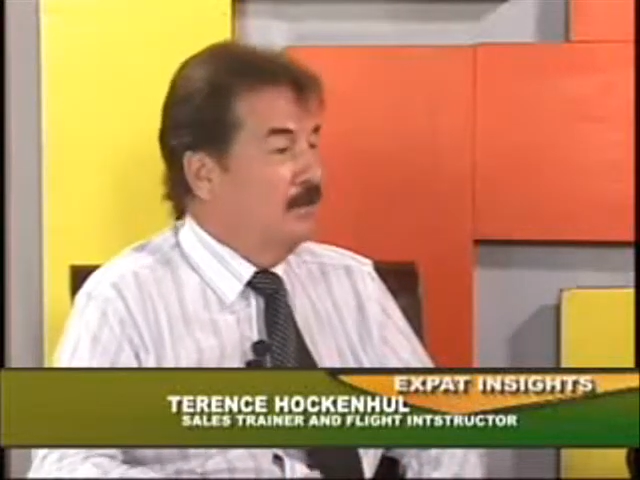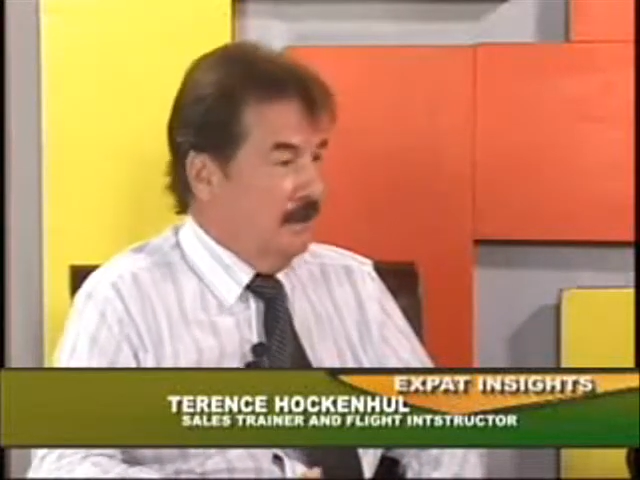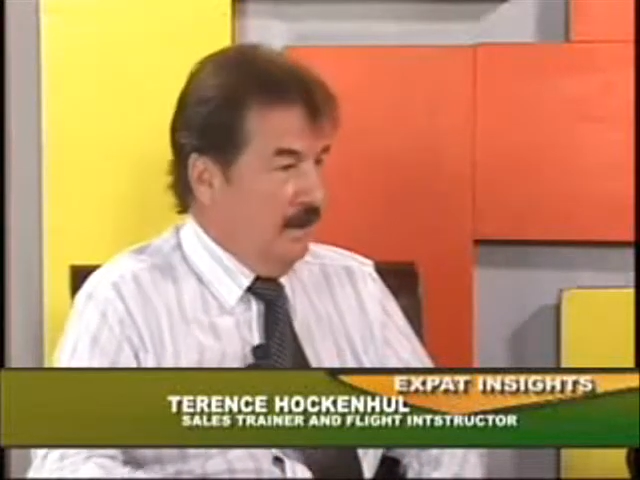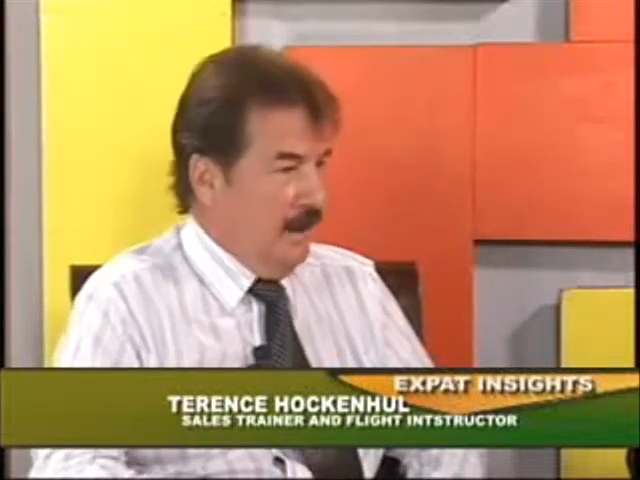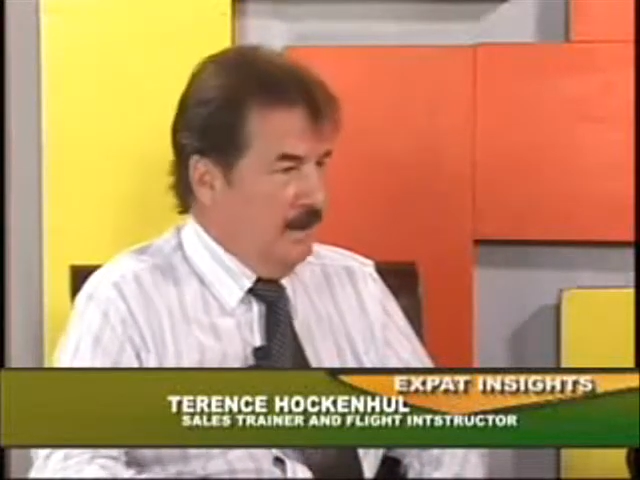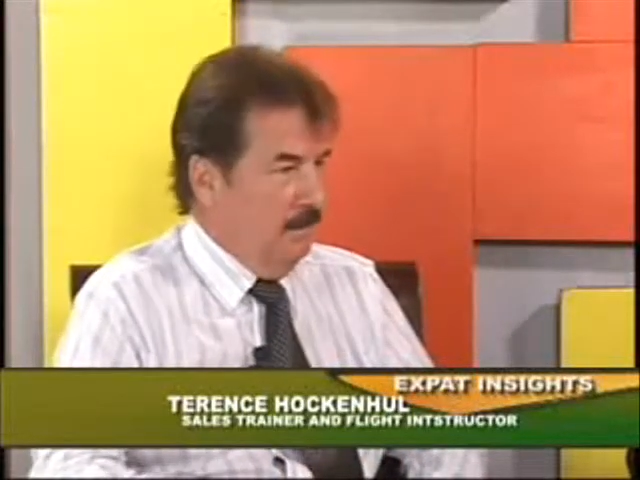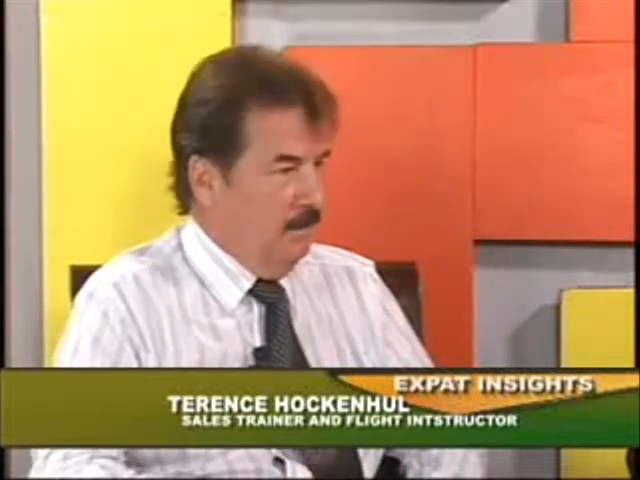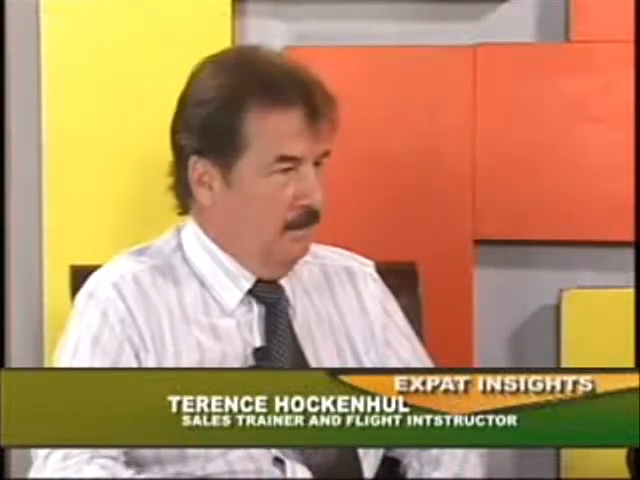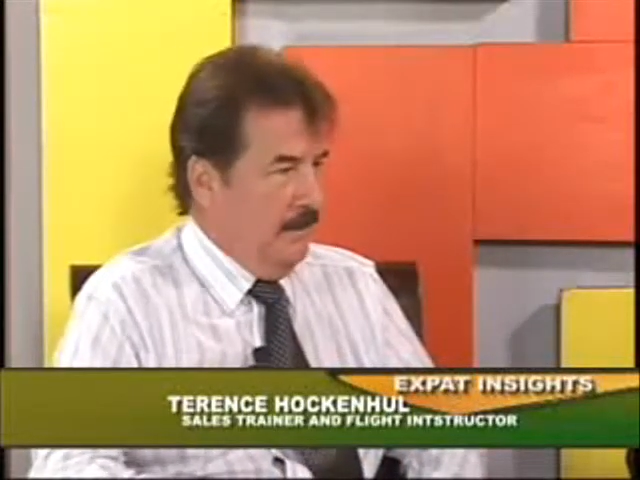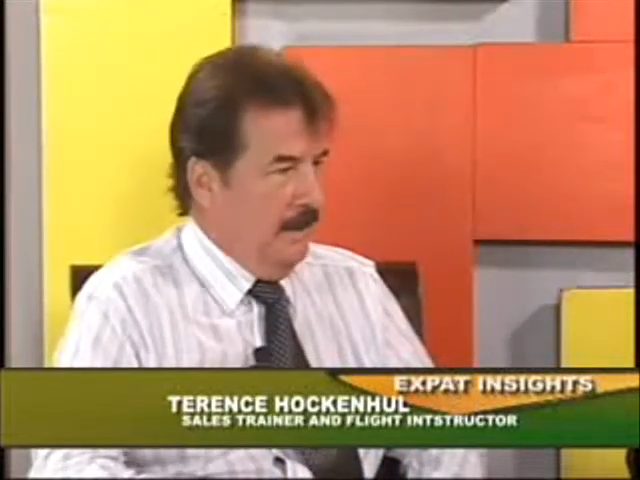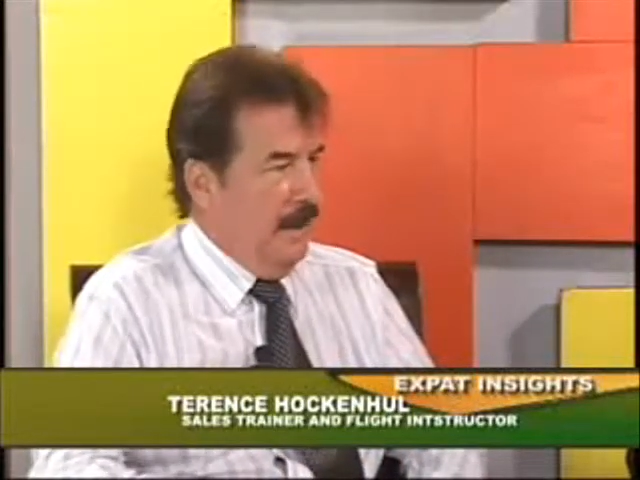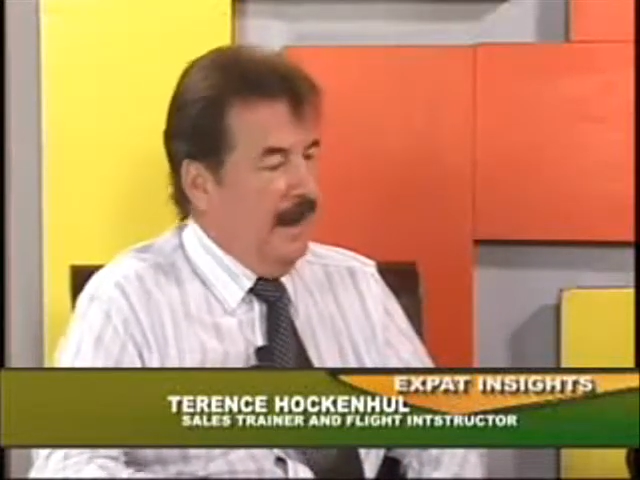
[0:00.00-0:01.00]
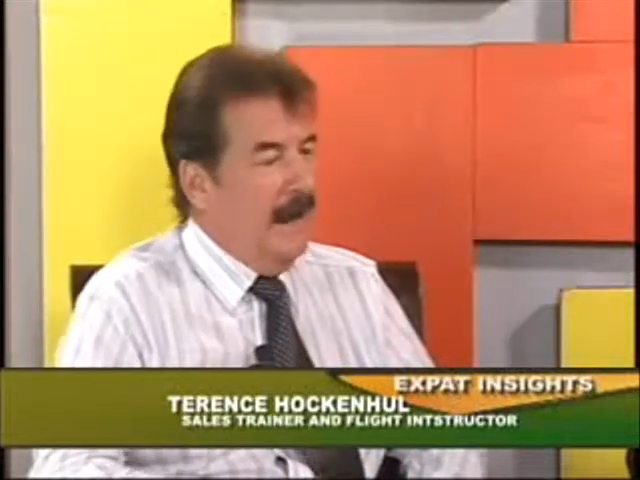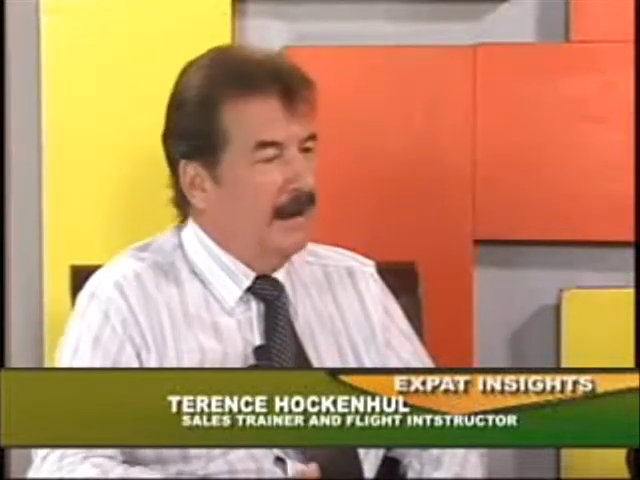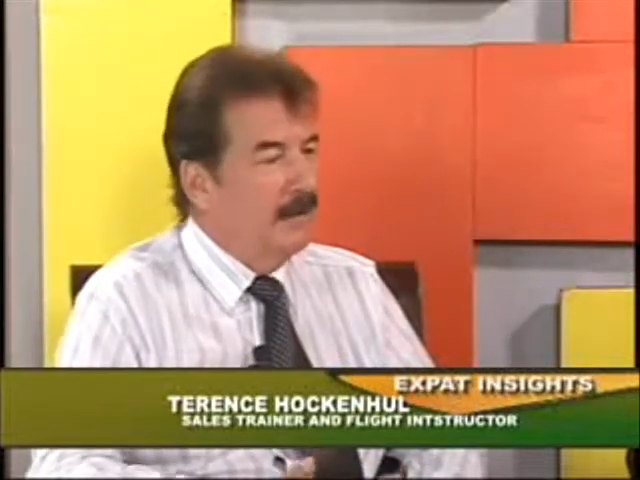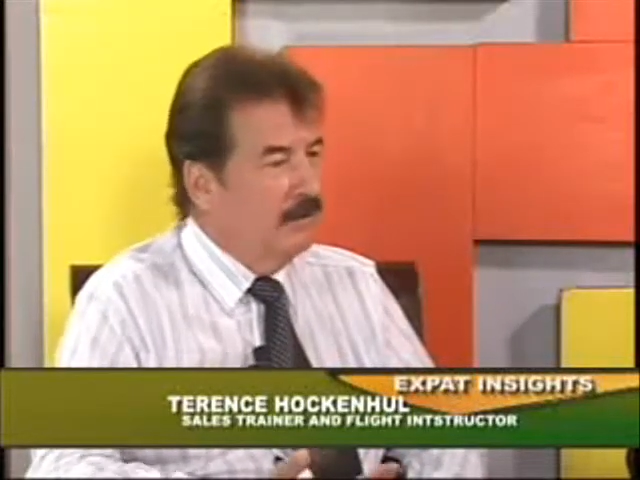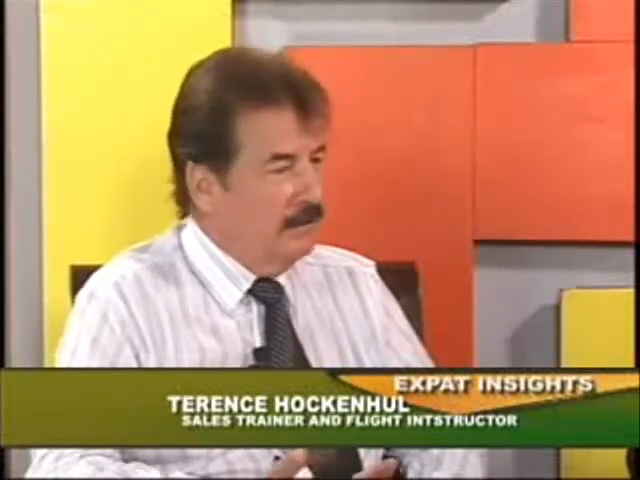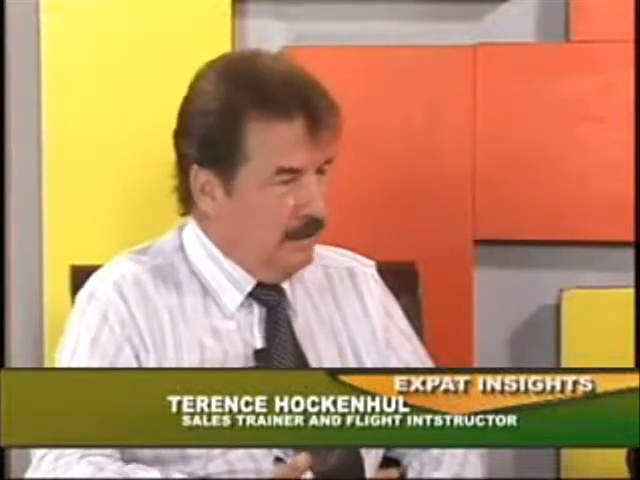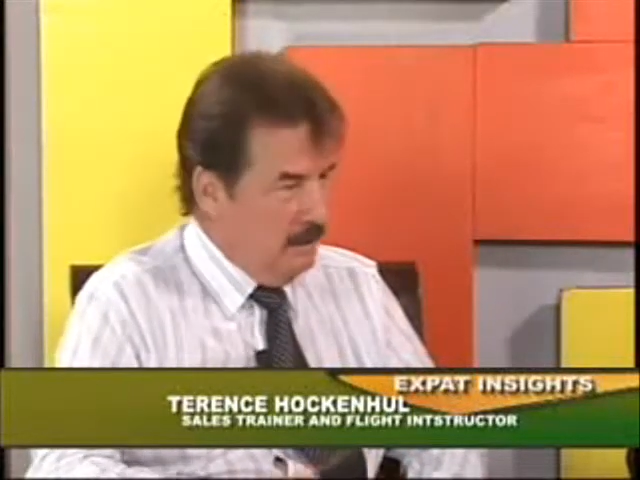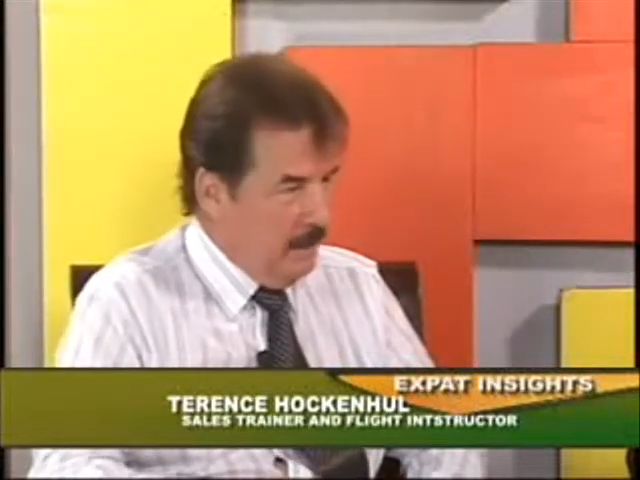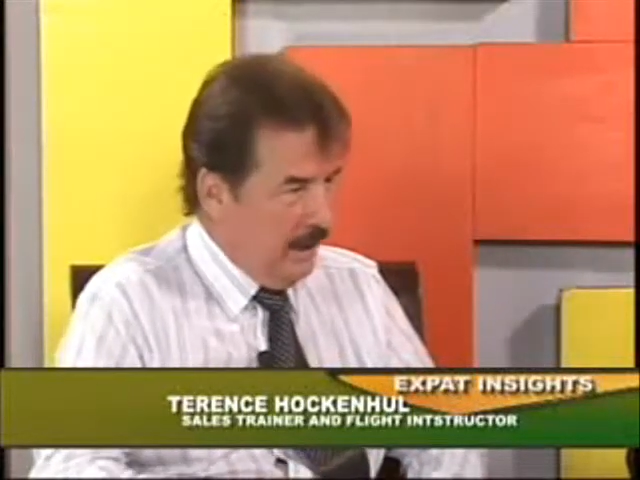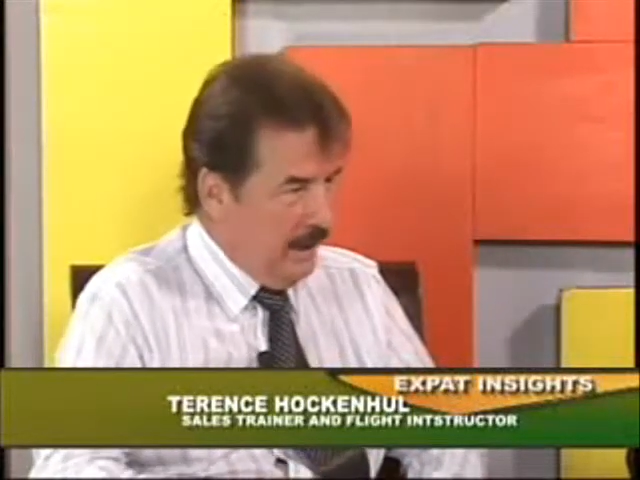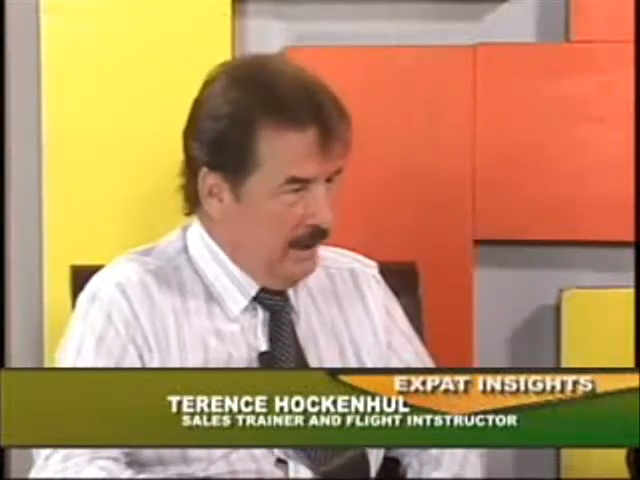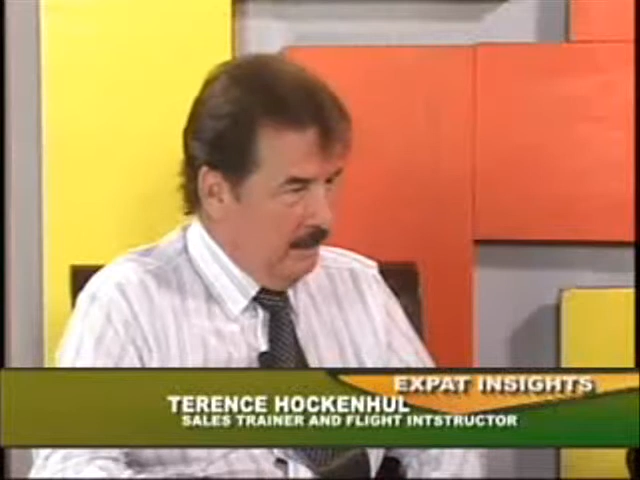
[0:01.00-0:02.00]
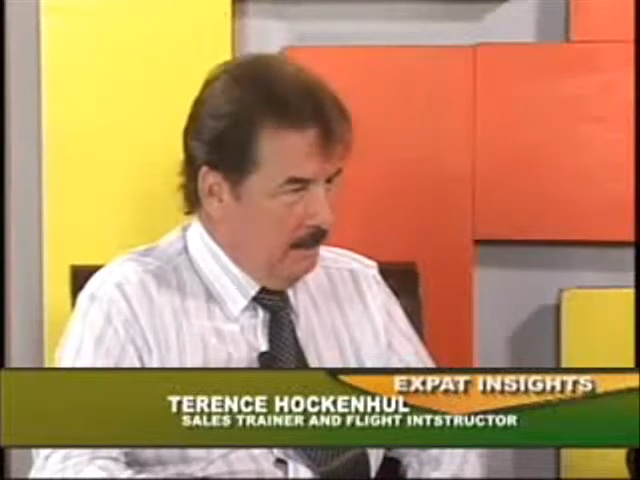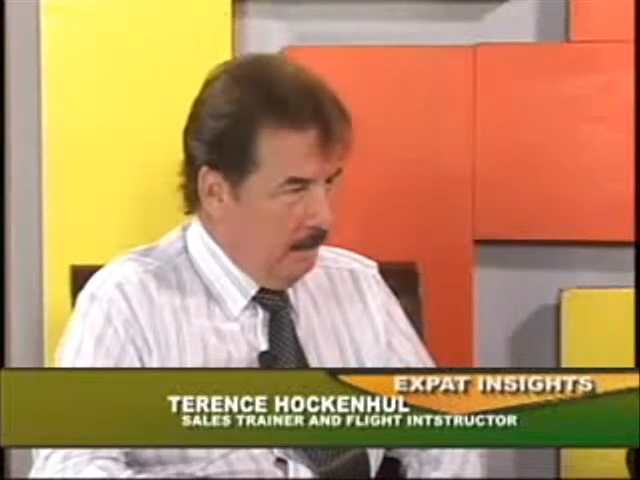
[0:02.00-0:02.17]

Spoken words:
the time and the money